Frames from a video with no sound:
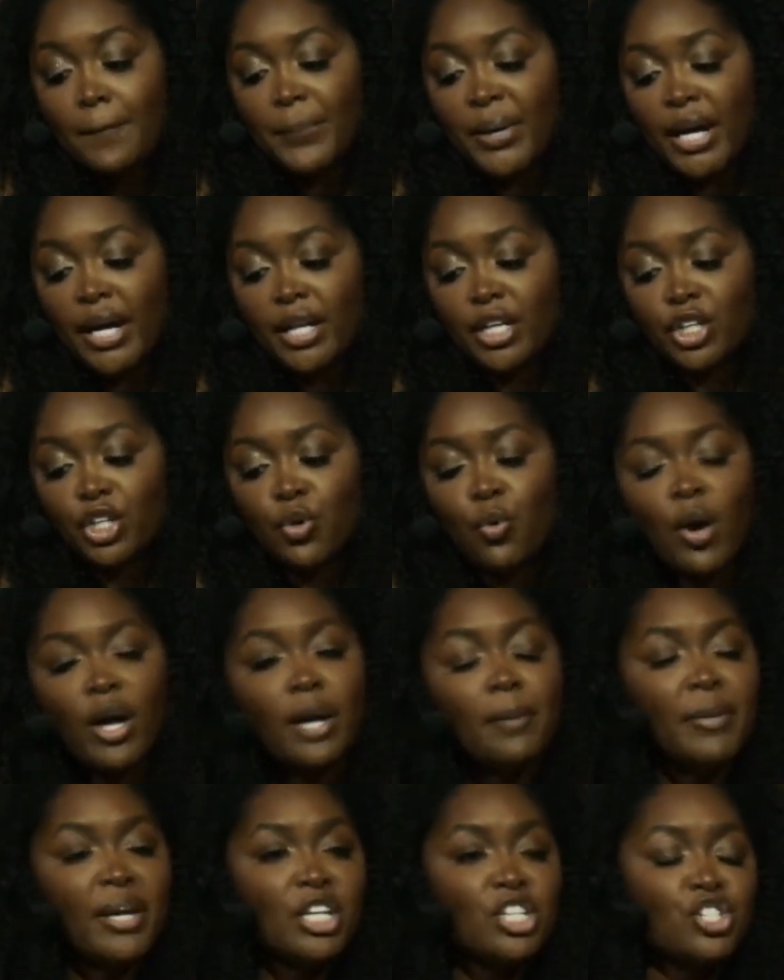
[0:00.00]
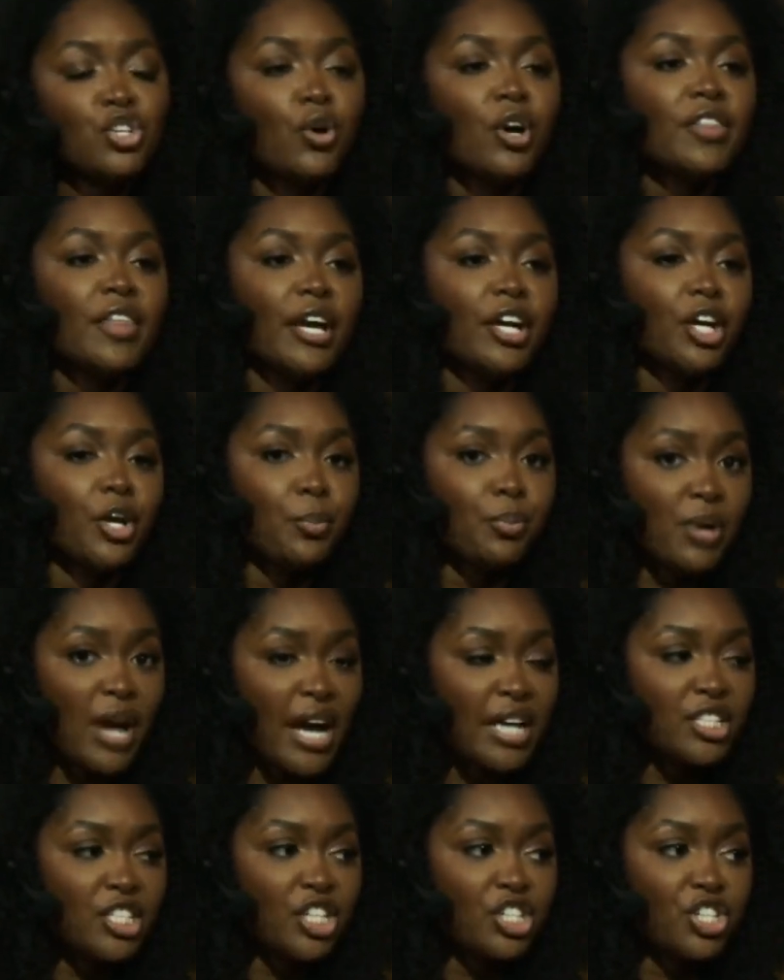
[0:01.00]
but you want to make sure that your
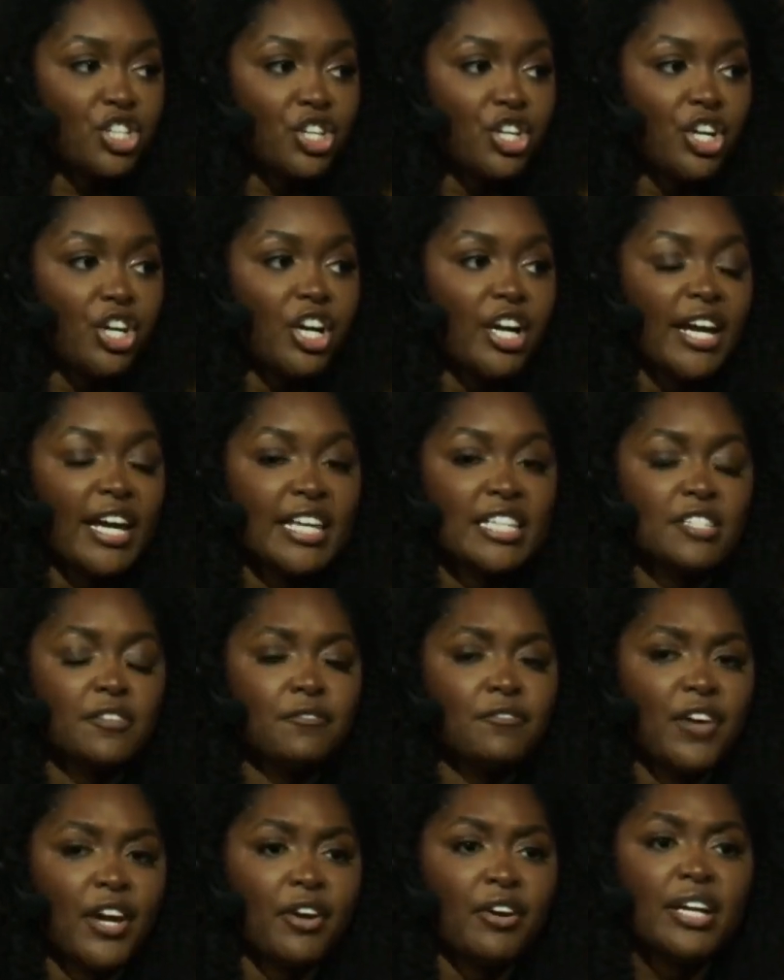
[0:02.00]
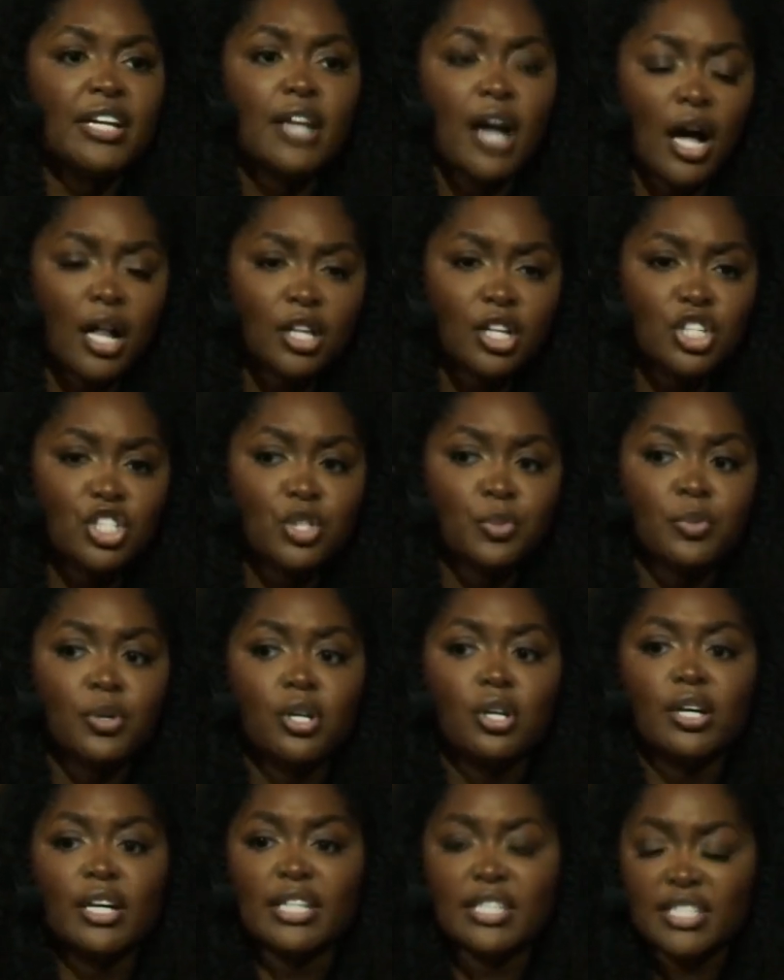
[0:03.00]
practitioner is very
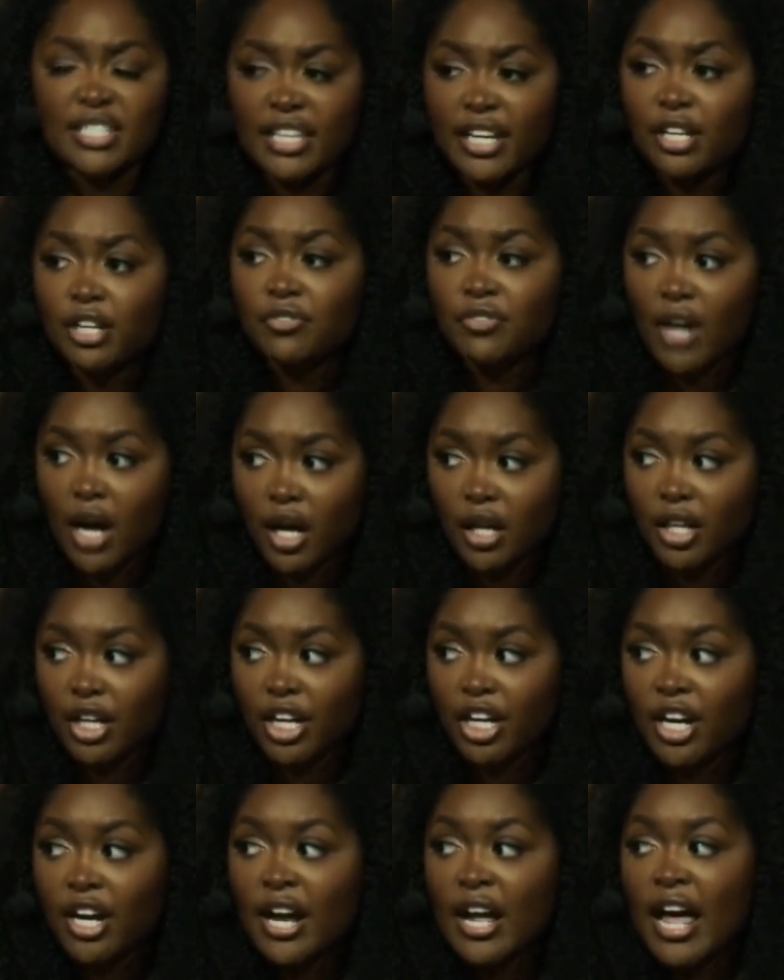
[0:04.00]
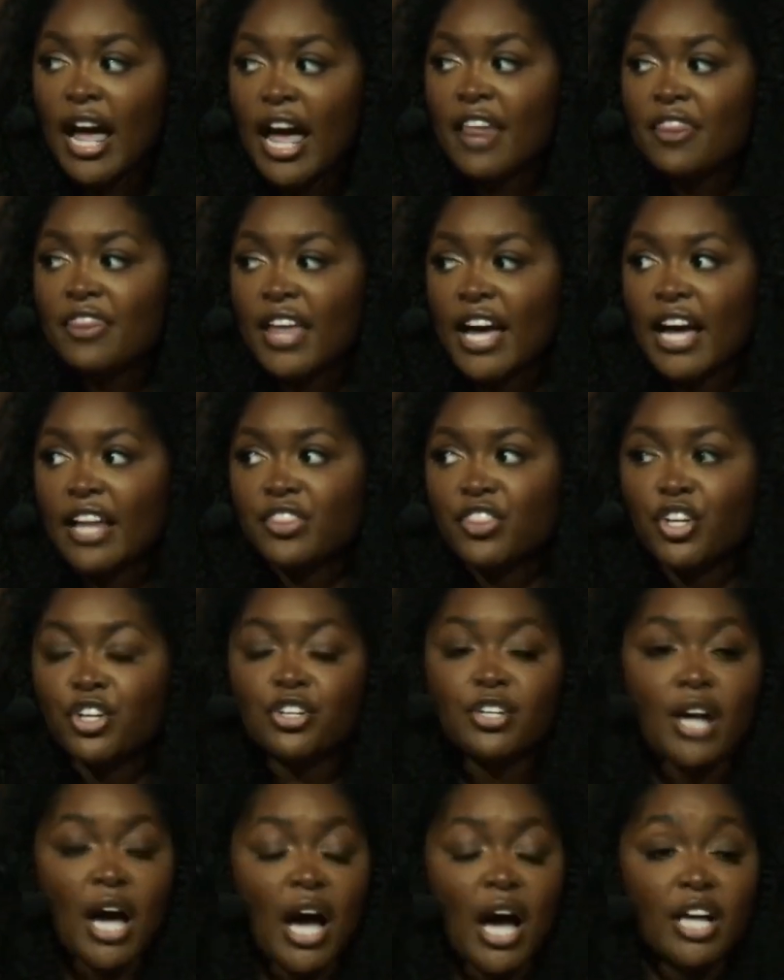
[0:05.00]
knowledgeable in skin of color and that
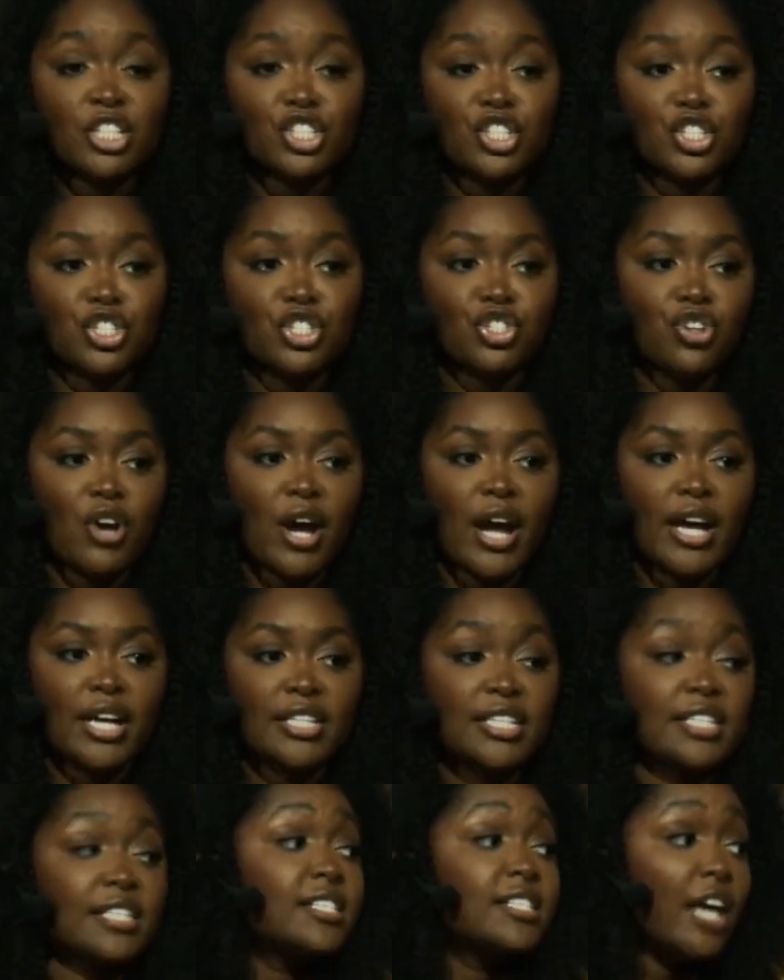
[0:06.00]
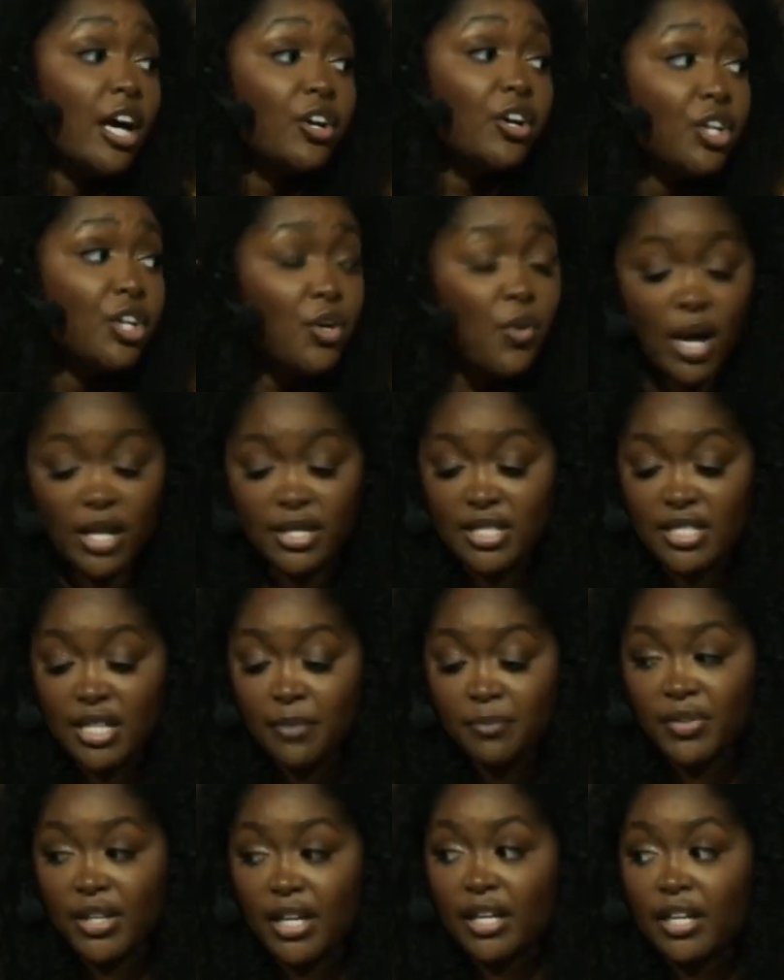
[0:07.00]
they're not just trying to sell you on
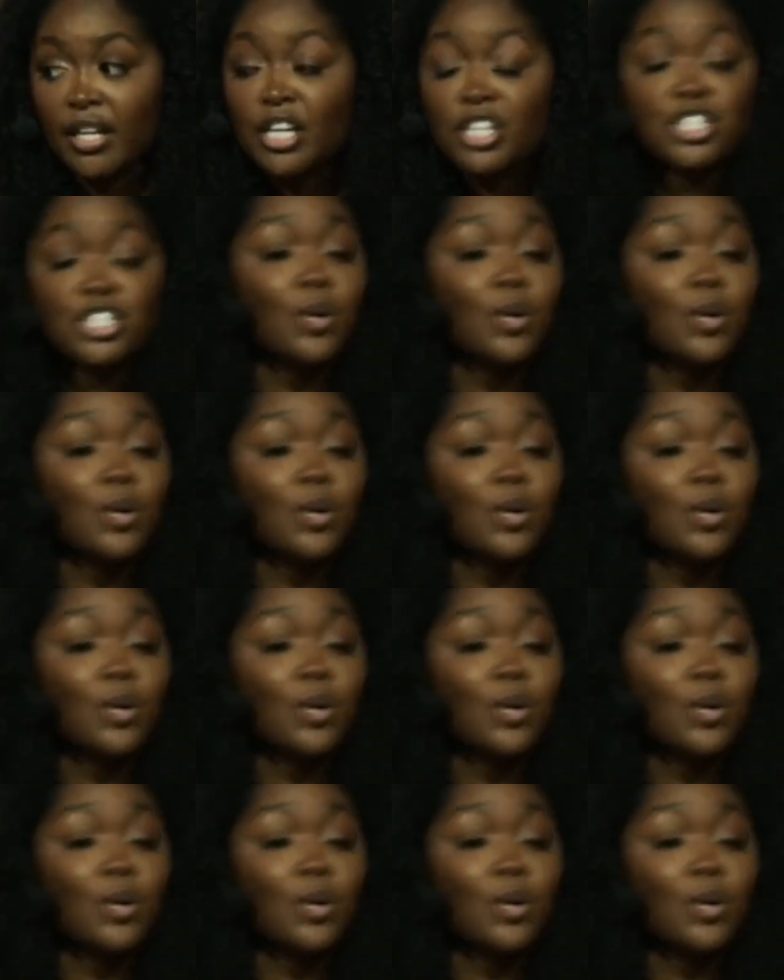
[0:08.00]
something.